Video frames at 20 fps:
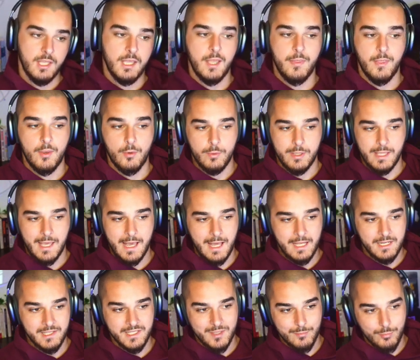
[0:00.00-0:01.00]
and then we
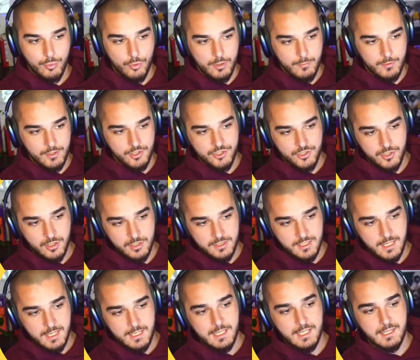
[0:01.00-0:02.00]
add the appointment start
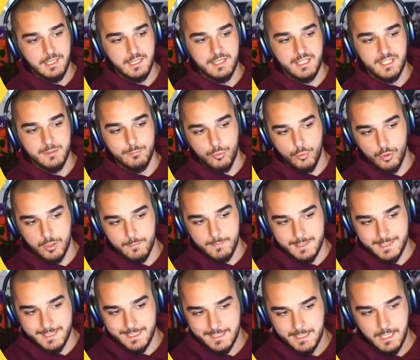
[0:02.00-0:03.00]
date and then the
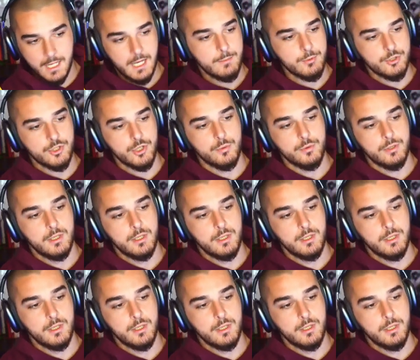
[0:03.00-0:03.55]
appointment time zone.